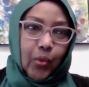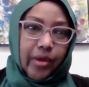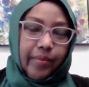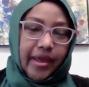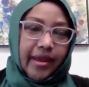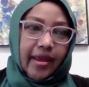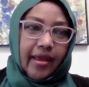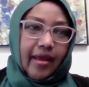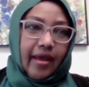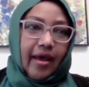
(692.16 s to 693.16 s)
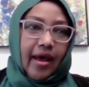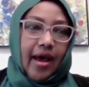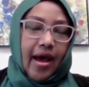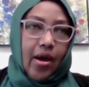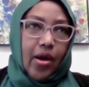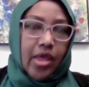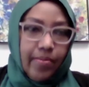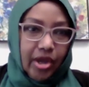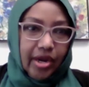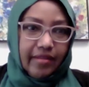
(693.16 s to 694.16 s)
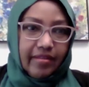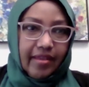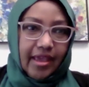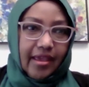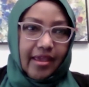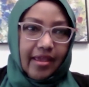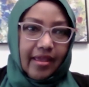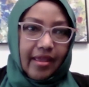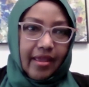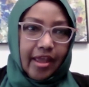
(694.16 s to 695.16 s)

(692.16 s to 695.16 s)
women. Community